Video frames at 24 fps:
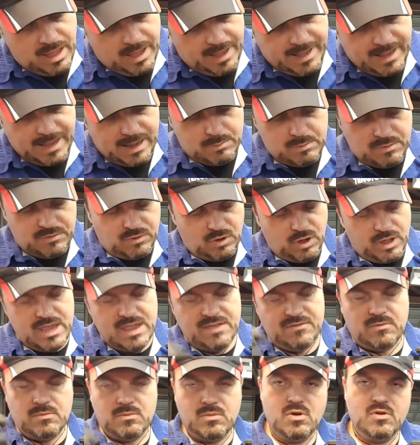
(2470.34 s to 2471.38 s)
And we've got
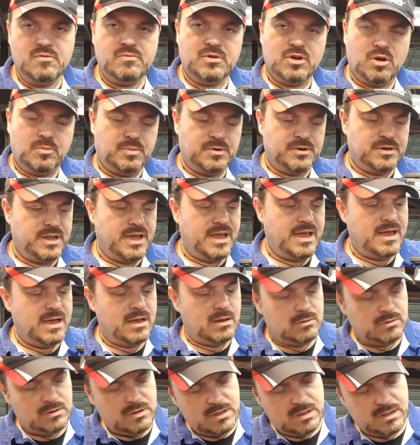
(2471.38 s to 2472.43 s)
even movement up and
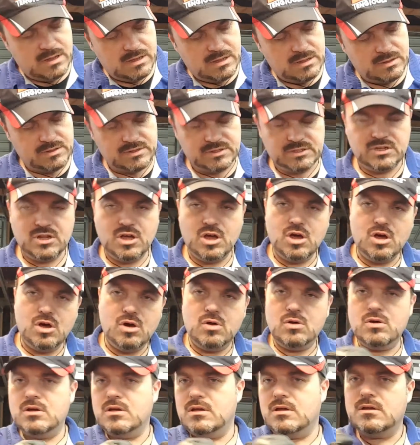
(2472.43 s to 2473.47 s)
down. There's
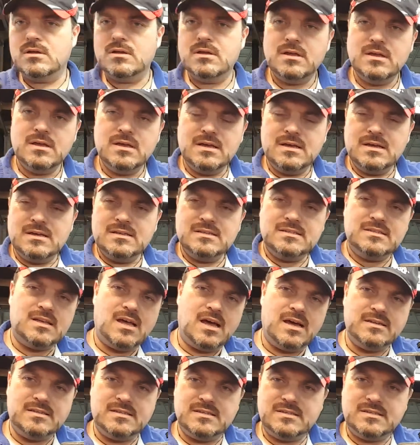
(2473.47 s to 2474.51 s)
no
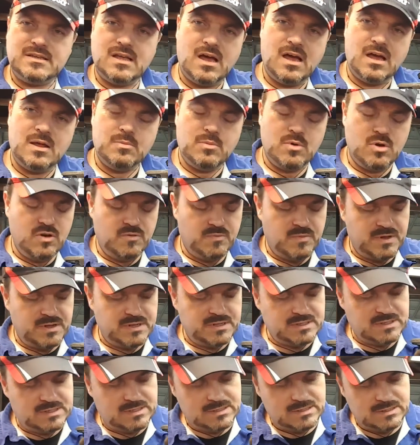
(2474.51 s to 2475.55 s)
side to side
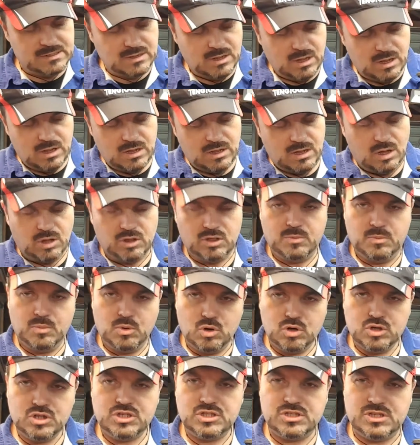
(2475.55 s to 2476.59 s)
movement on the
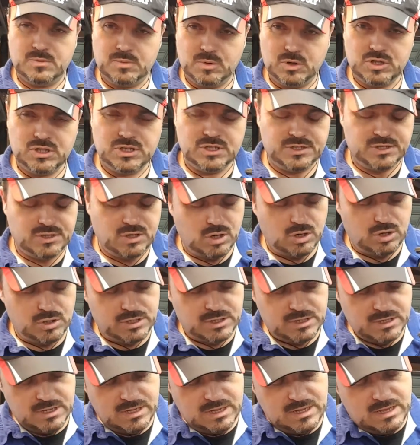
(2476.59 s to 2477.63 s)
bush. The bush is
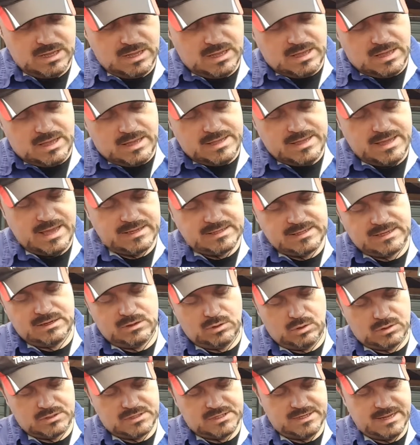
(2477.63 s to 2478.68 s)
good. Yes, it
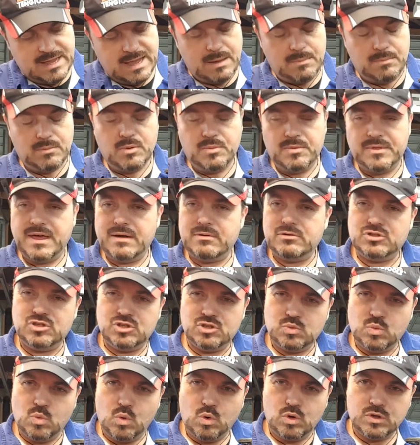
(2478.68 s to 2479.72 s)
looked damp, but that was
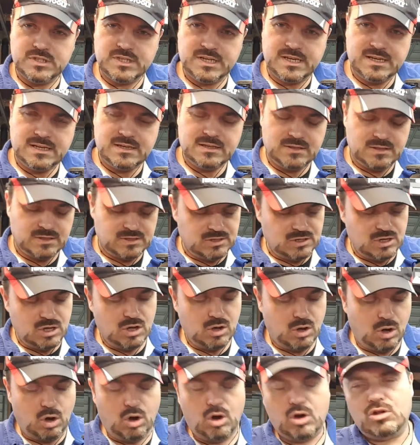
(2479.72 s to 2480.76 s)
just water. There's
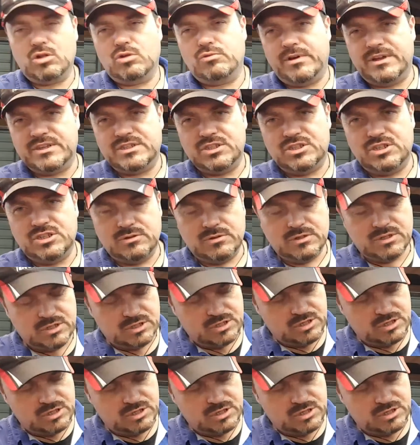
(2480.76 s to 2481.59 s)
no oil residue as